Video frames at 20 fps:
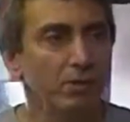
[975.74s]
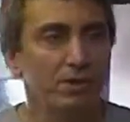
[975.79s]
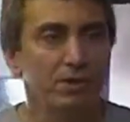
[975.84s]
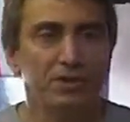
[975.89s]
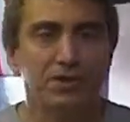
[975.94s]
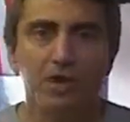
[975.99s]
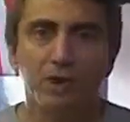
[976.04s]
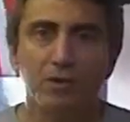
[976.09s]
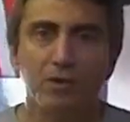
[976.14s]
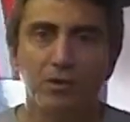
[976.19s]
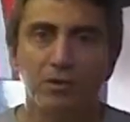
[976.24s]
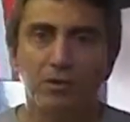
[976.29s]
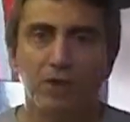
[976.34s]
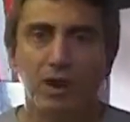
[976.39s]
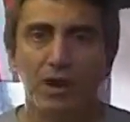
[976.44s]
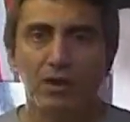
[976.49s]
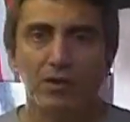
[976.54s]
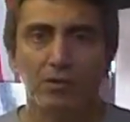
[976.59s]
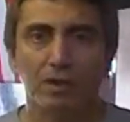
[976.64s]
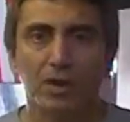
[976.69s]
With a
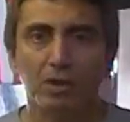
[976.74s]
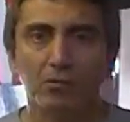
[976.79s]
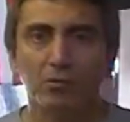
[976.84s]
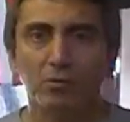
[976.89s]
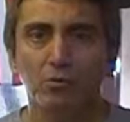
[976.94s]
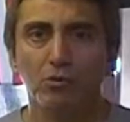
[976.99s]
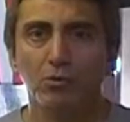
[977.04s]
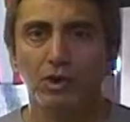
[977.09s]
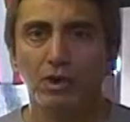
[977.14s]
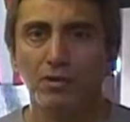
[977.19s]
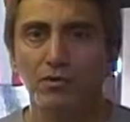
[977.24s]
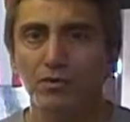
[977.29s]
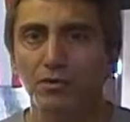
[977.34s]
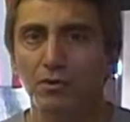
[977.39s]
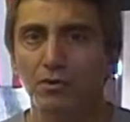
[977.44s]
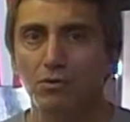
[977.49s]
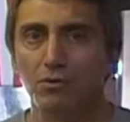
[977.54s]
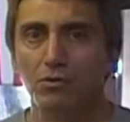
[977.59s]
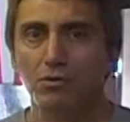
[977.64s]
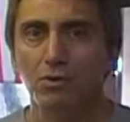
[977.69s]
Democrat, they will give
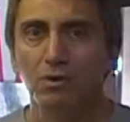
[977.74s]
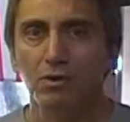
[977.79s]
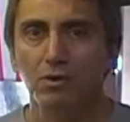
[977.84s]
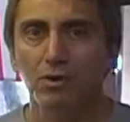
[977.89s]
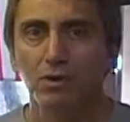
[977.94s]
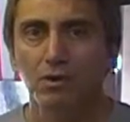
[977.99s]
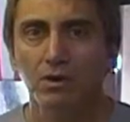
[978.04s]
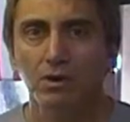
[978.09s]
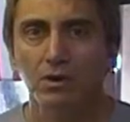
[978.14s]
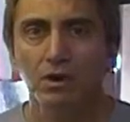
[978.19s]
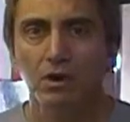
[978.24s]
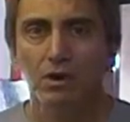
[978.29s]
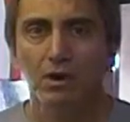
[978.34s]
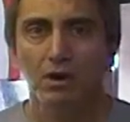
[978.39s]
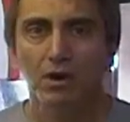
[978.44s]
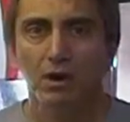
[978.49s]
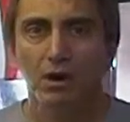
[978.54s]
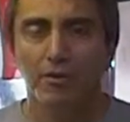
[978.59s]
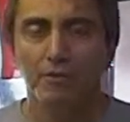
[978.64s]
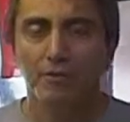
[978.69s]
you
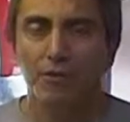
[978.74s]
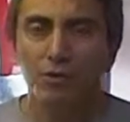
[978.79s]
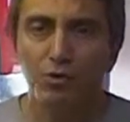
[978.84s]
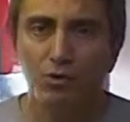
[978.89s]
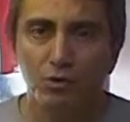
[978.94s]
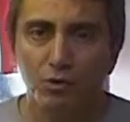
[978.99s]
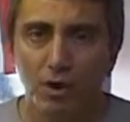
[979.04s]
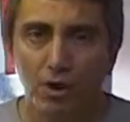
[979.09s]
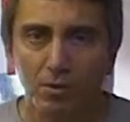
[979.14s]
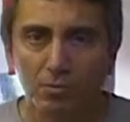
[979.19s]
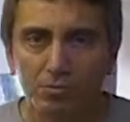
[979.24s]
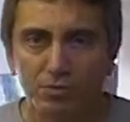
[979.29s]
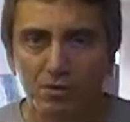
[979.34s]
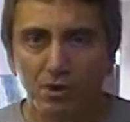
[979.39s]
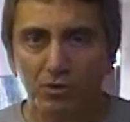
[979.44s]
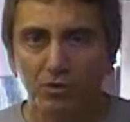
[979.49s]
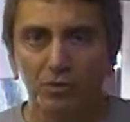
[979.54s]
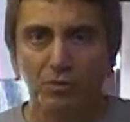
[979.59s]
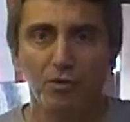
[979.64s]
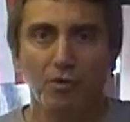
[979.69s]
a few crumbs.
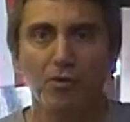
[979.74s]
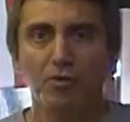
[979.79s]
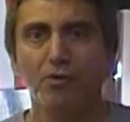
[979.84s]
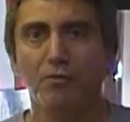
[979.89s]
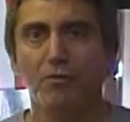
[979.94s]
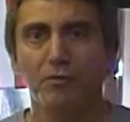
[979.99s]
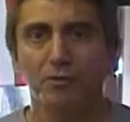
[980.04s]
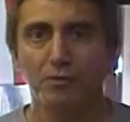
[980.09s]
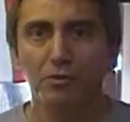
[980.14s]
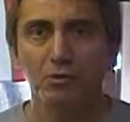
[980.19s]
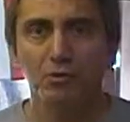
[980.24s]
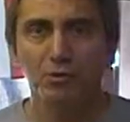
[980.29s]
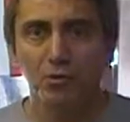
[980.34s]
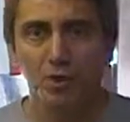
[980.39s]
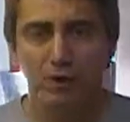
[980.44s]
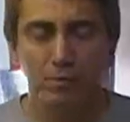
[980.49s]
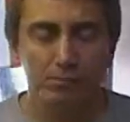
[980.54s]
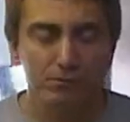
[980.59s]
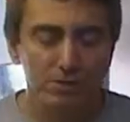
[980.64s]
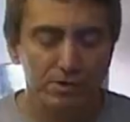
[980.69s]
They'll throw you a few
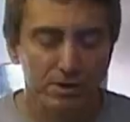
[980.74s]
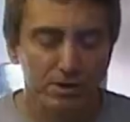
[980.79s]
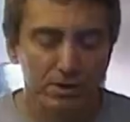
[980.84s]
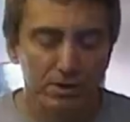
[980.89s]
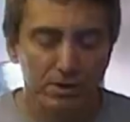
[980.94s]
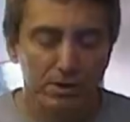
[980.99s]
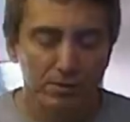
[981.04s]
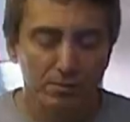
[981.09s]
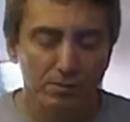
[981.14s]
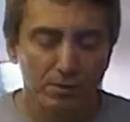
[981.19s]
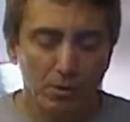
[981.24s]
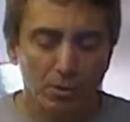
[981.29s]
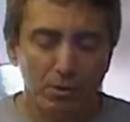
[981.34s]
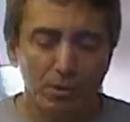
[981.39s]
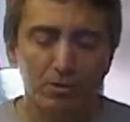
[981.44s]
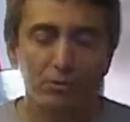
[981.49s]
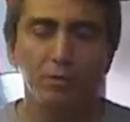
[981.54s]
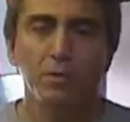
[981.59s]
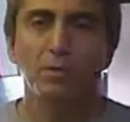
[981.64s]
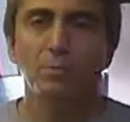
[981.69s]
crumbs. Mm -hmm. But
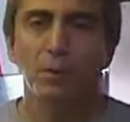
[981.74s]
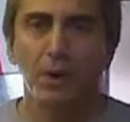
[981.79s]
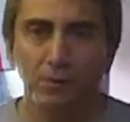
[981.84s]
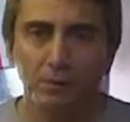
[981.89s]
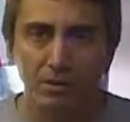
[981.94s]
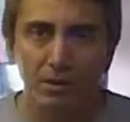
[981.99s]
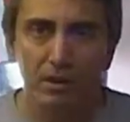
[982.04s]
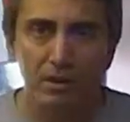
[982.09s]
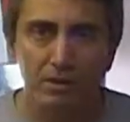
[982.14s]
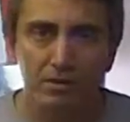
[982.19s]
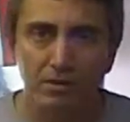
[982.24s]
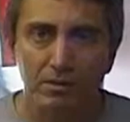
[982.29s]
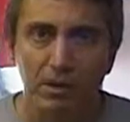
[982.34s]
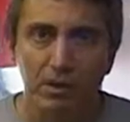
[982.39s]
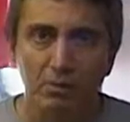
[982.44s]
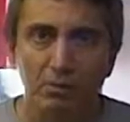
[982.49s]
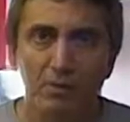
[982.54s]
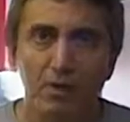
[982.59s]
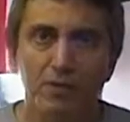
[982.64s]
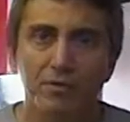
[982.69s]
with a Republican,
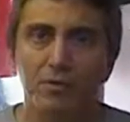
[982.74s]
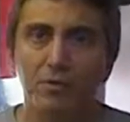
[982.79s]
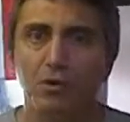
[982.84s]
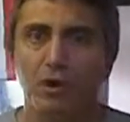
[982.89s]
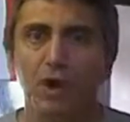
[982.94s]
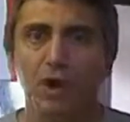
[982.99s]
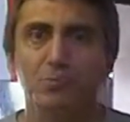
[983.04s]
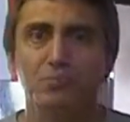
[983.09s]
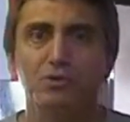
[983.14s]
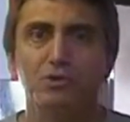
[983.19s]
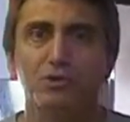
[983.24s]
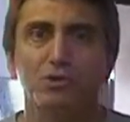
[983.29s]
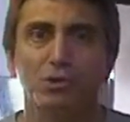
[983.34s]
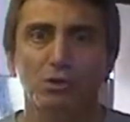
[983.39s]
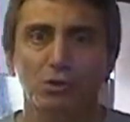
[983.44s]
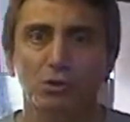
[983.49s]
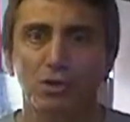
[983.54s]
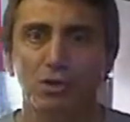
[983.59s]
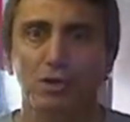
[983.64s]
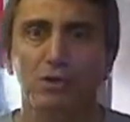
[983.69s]
they will give you
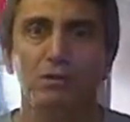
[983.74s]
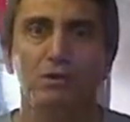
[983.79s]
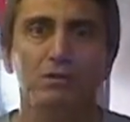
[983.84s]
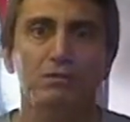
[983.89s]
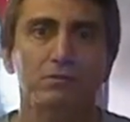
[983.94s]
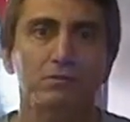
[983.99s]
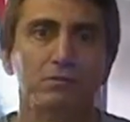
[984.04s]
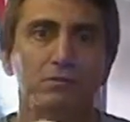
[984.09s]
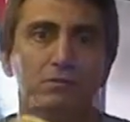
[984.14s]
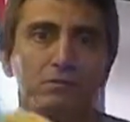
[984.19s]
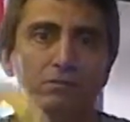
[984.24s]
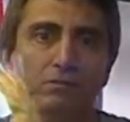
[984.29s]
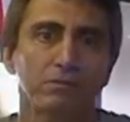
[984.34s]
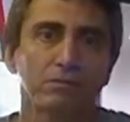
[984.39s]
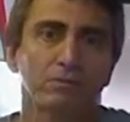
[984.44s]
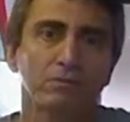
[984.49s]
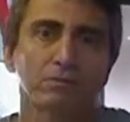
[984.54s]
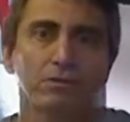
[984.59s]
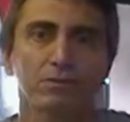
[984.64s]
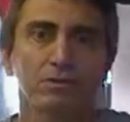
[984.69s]
absolutely
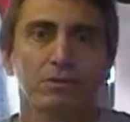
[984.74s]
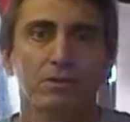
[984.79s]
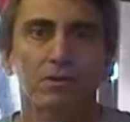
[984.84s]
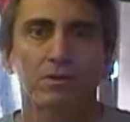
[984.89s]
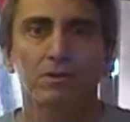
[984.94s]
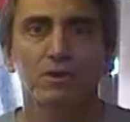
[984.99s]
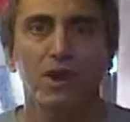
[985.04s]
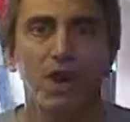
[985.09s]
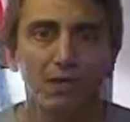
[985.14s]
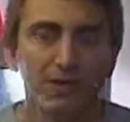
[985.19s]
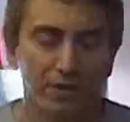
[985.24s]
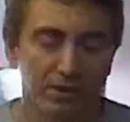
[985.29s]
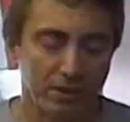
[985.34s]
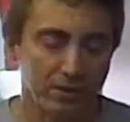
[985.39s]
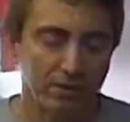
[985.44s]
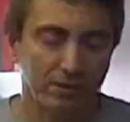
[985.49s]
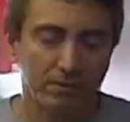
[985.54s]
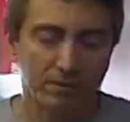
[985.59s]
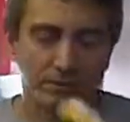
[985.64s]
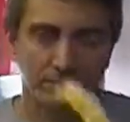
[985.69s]
nothing.
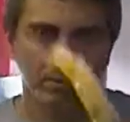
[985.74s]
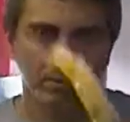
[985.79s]
Nothing.